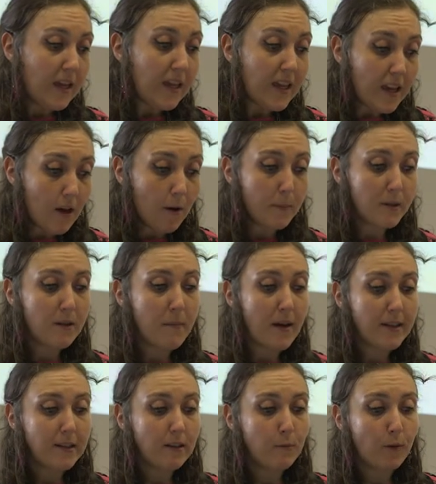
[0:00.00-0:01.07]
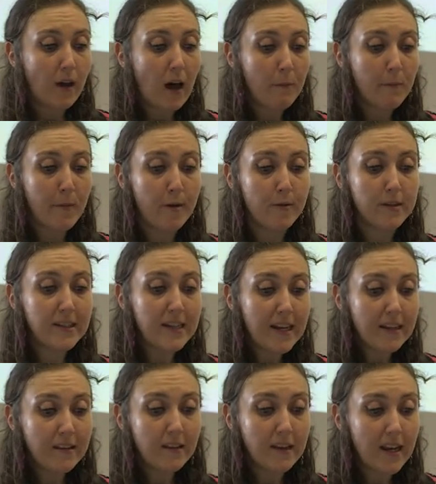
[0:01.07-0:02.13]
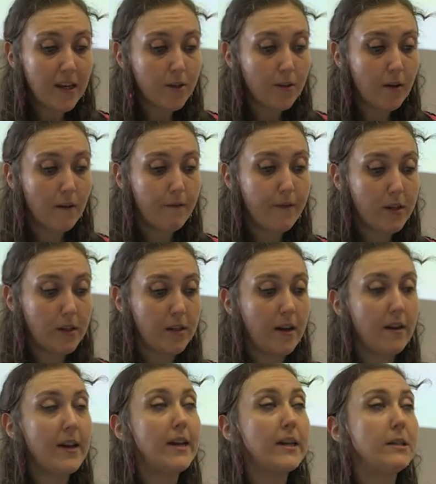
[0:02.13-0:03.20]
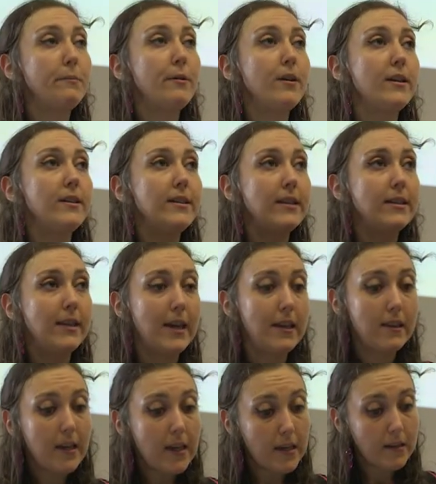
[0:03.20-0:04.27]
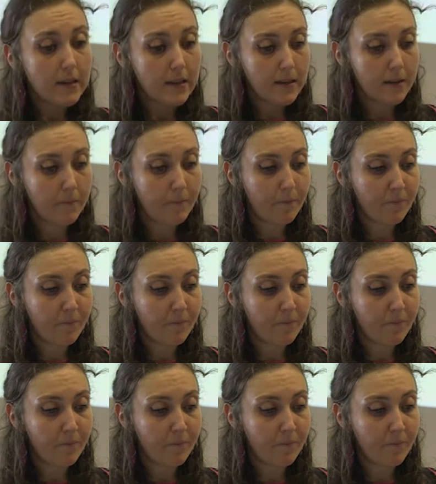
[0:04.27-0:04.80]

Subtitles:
He hopes that mescaline will help him understand the nature of visionary experiences like these.